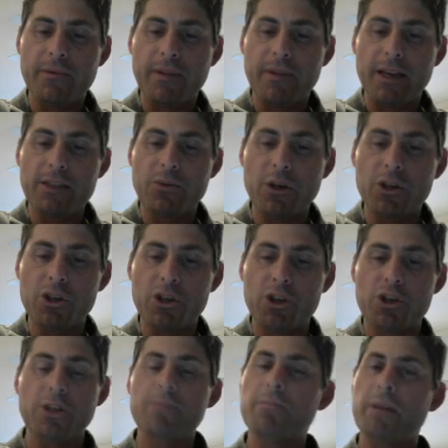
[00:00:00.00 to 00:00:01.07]
that's where it
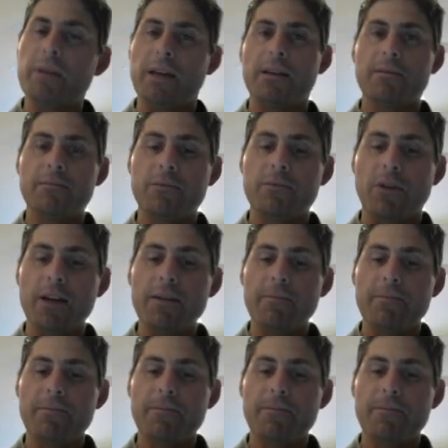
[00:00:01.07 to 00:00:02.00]
should be, right?